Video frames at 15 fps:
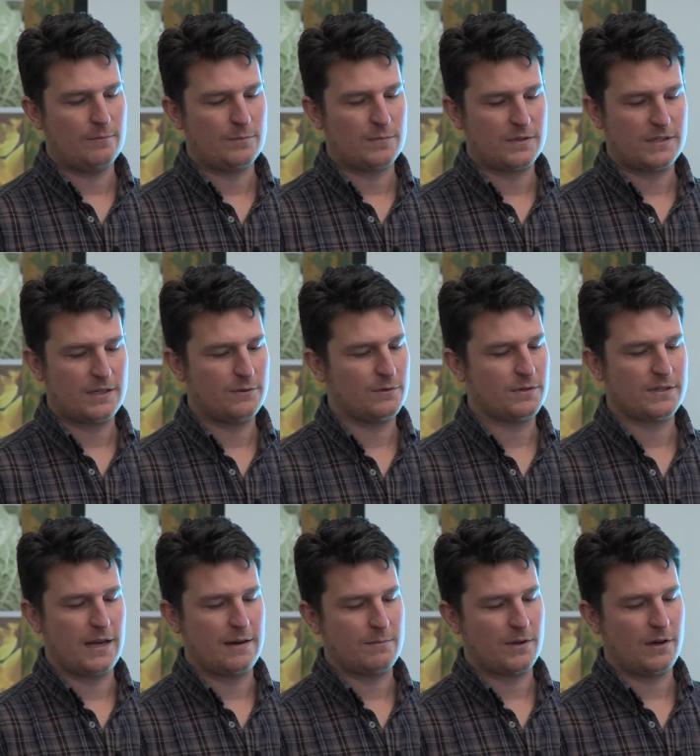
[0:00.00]
Still the
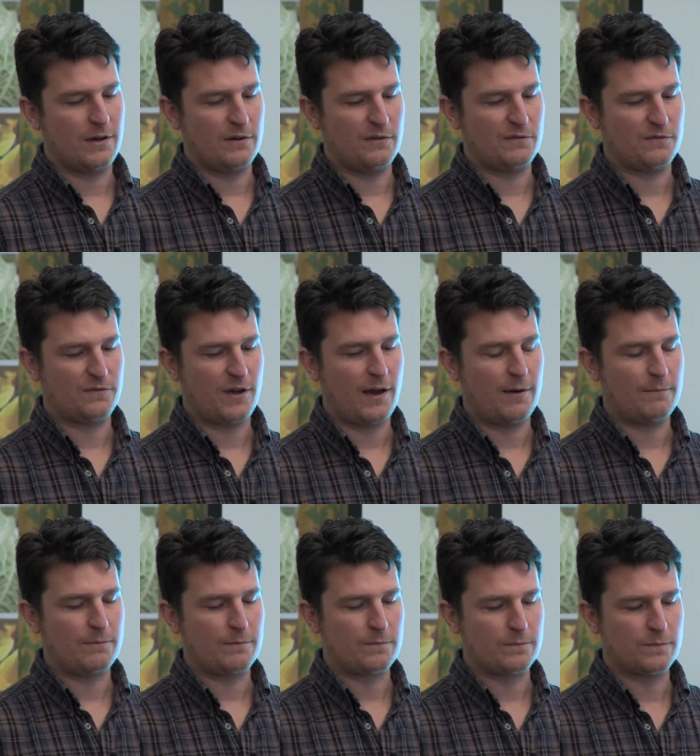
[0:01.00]
same kind
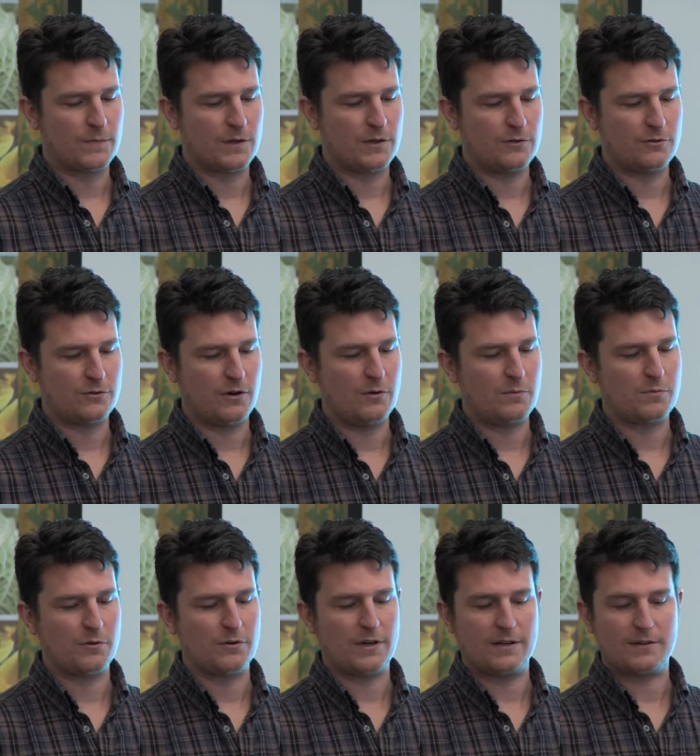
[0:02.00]
of control
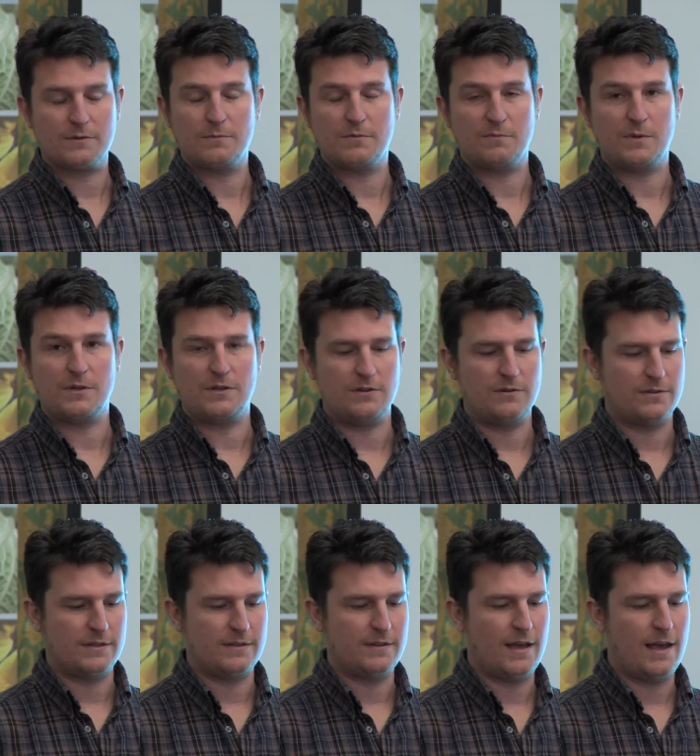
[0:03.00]
products we've been
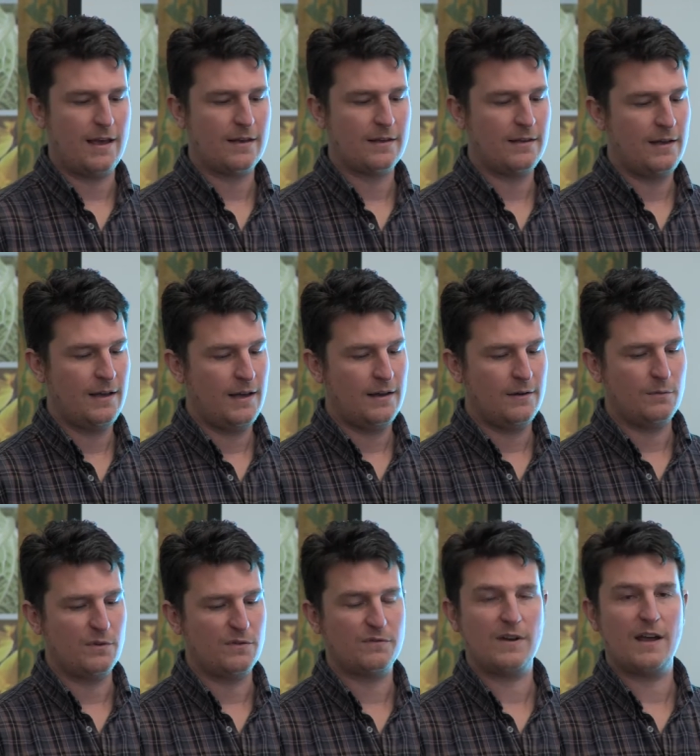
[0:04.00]
using there
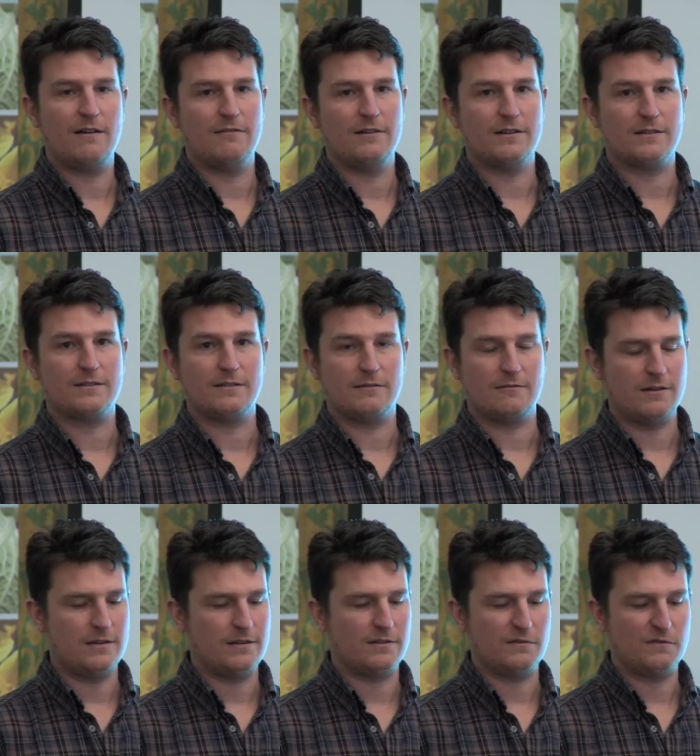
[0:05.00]
with various
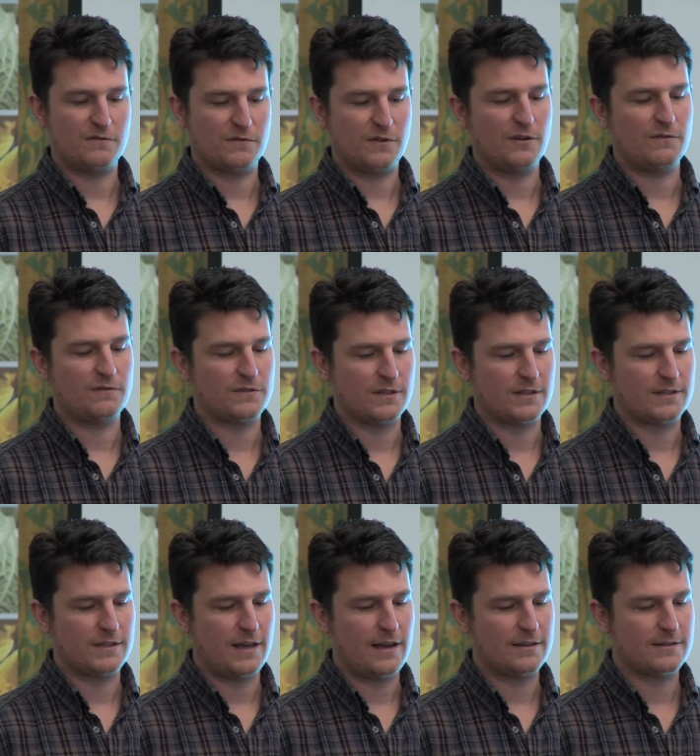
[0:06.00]
degrees of
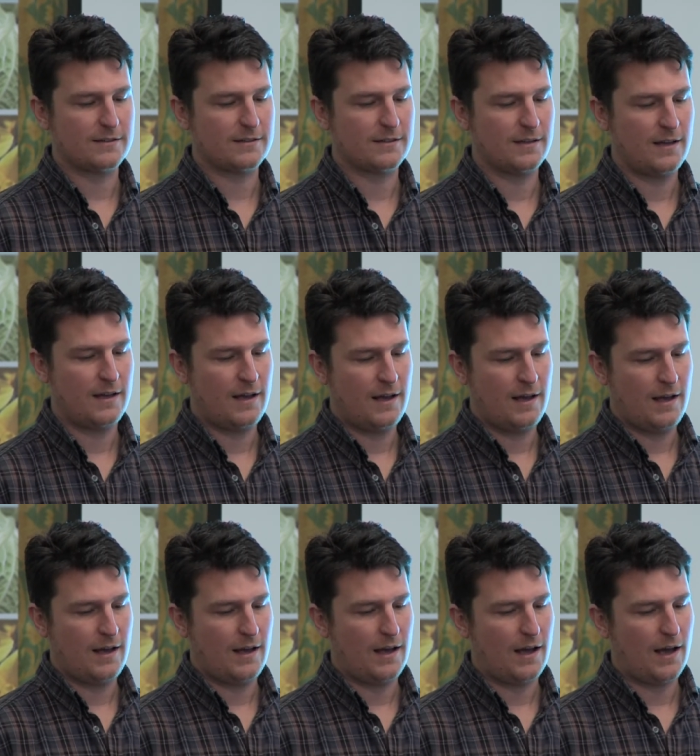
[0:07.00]
success.
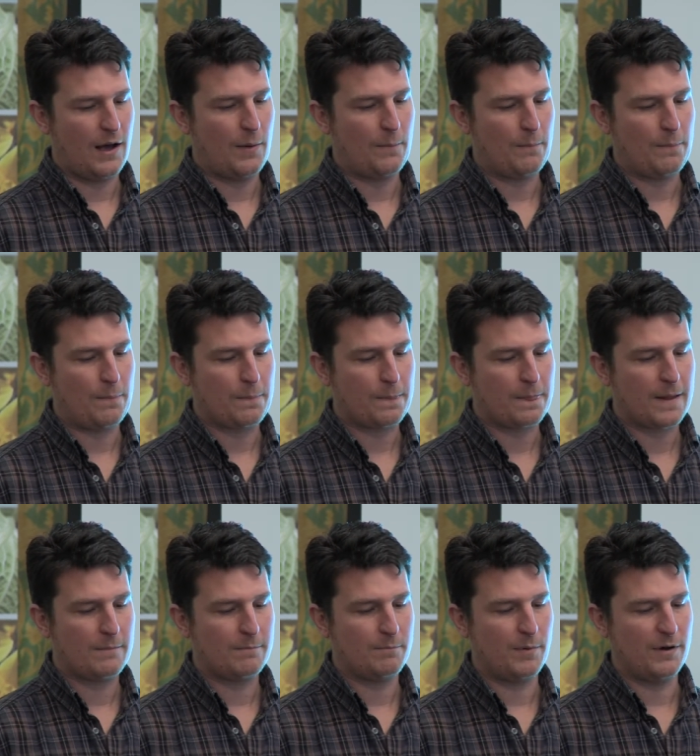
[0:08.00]

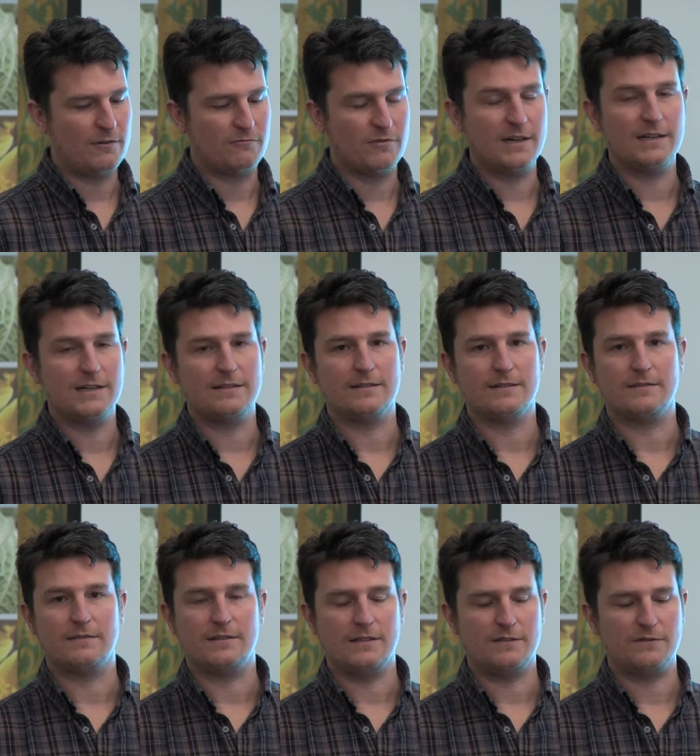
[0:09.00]
But really the
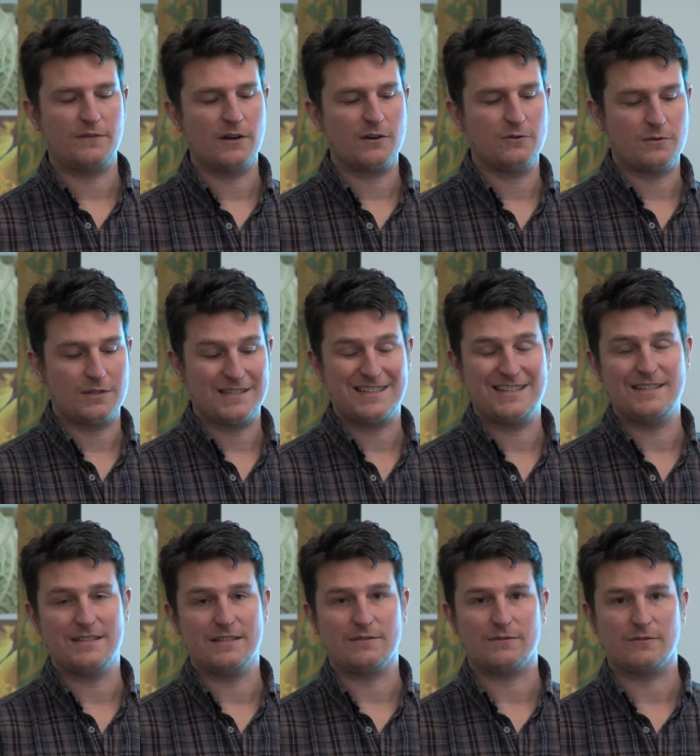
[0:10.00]
fungal
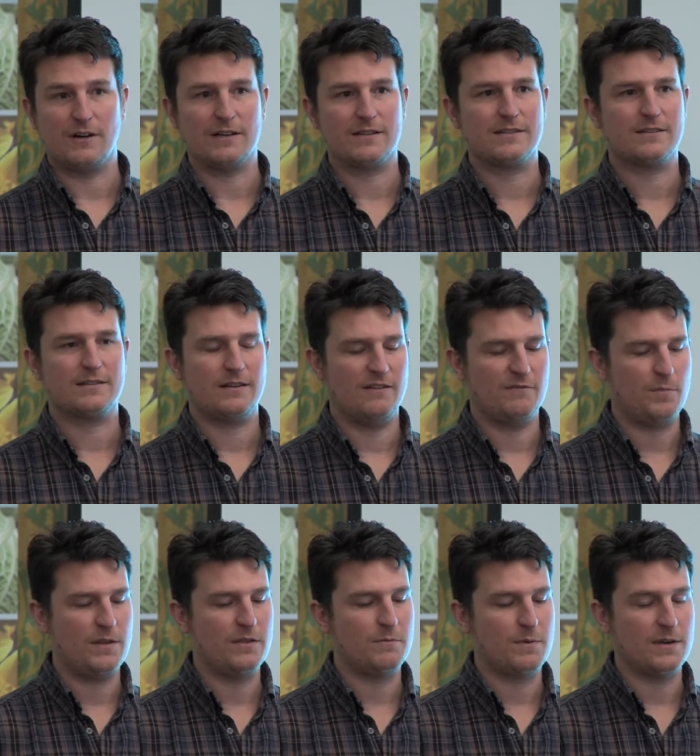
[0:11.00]
diseases for us have
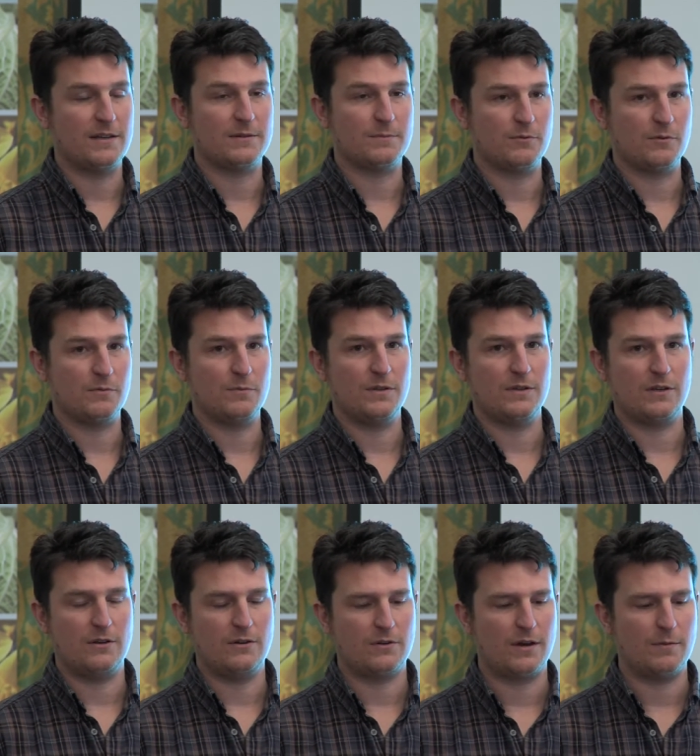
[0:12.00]
been the biggest problem in the
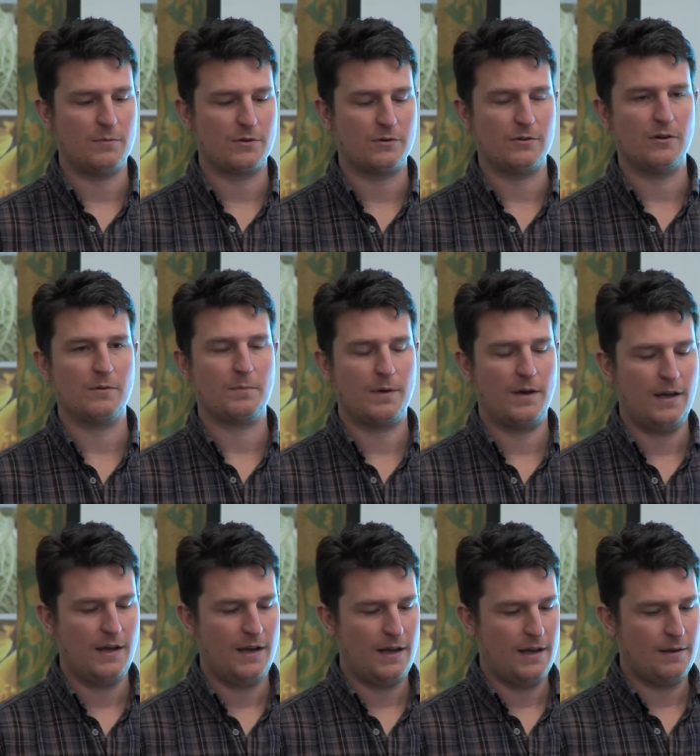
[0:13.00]
cucumber crop.
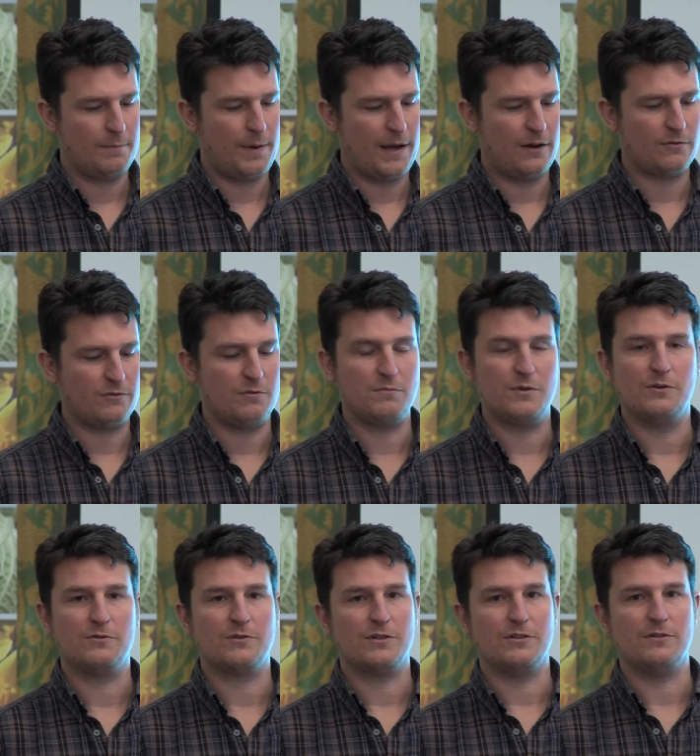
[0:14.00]
Powdery
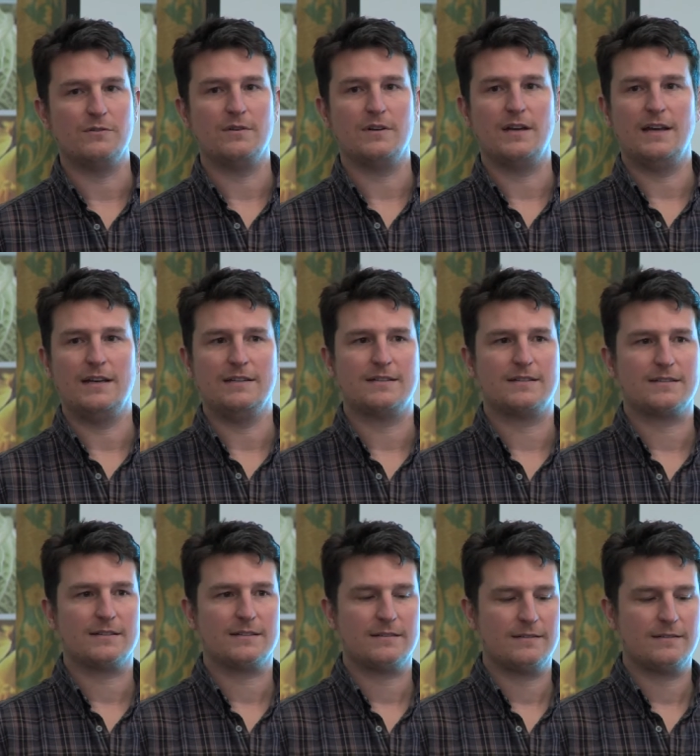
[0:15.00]
mildew was